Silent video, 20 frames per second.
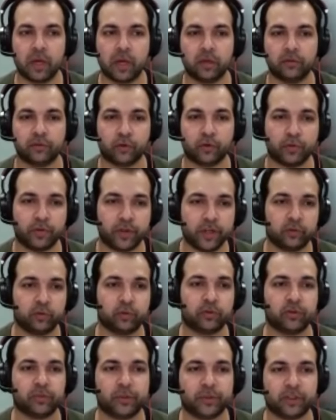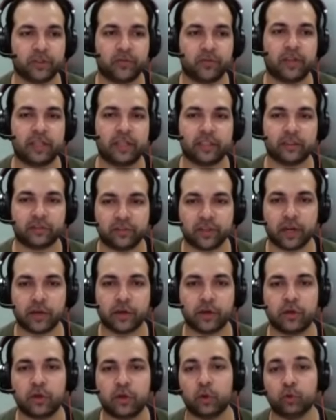So this was specifically
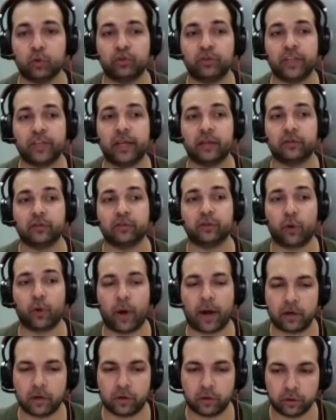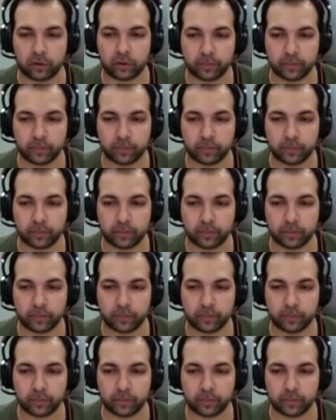sent to sales director.